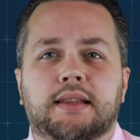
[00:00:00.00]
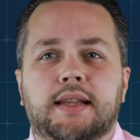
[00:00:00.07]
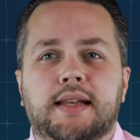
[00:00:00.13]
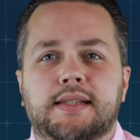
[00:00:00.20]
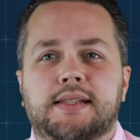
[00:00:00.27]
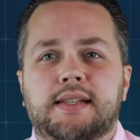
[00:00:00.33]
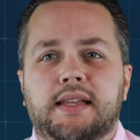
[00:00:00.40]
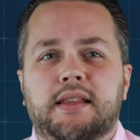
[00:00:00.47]

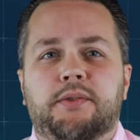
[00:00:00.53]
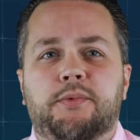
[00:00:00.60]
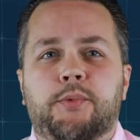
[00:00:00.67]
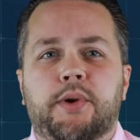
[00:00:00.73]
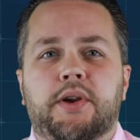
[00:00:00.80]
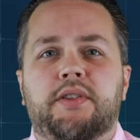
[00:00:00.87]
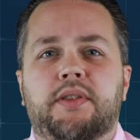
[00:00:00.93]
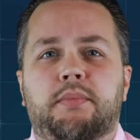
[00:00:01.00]
Let's say that
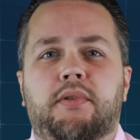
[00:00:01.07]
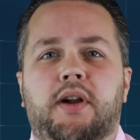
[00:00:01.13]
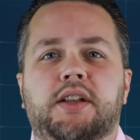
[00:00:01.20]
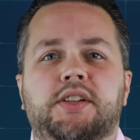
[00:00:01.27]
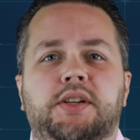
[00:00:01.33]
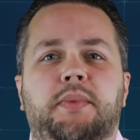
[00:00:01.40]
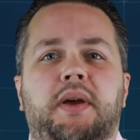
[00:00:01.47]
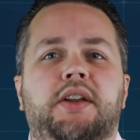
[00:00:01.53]
we're the
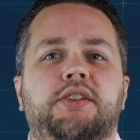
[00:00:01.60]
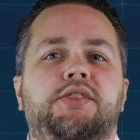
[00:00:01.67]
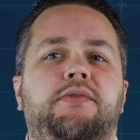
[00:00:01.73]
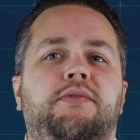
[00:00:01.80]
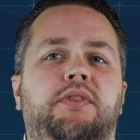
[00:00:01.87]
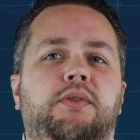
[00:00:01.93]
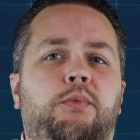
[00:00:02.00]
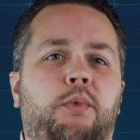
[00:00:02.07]
project manager for the